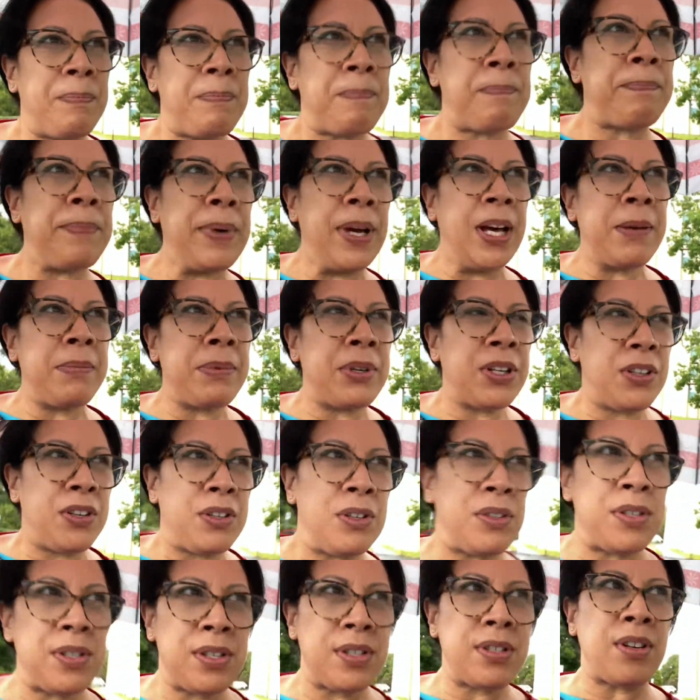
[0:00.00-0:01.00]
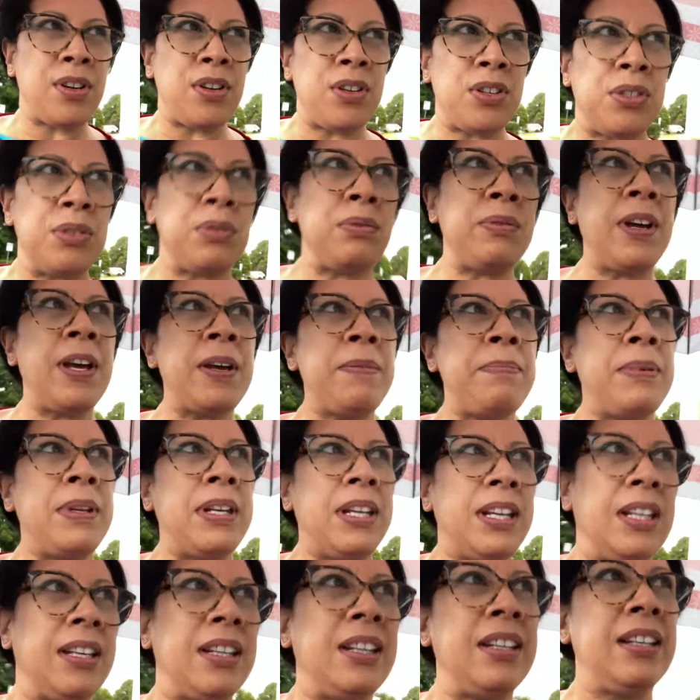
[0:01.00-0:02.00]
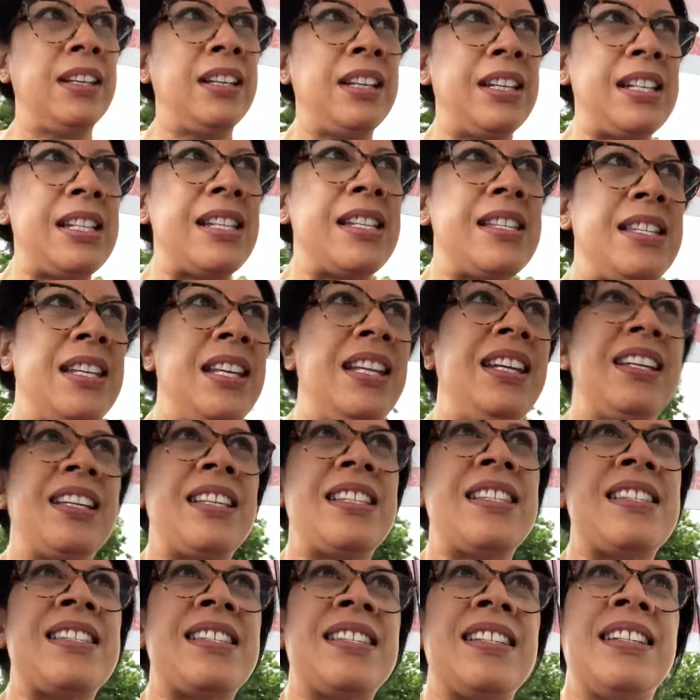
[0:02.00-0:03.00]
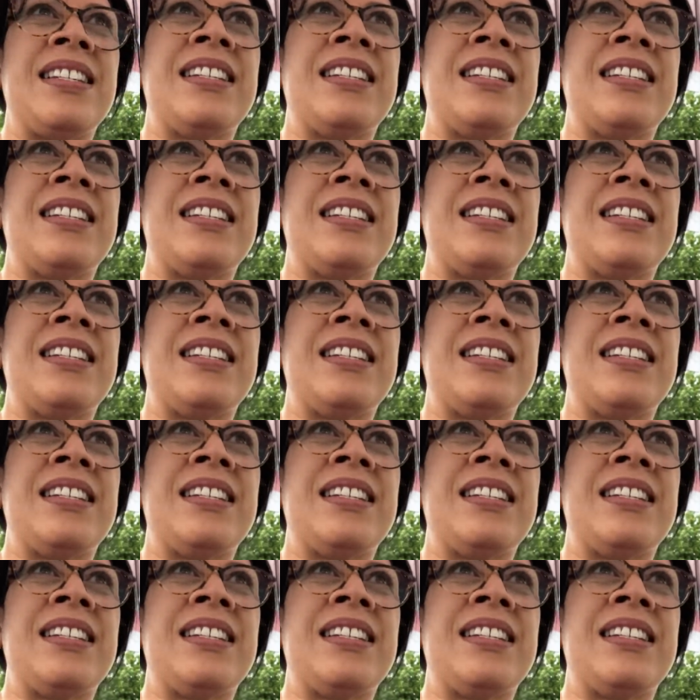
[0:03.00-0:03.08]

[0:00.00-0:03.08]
barbecue social happening at 6.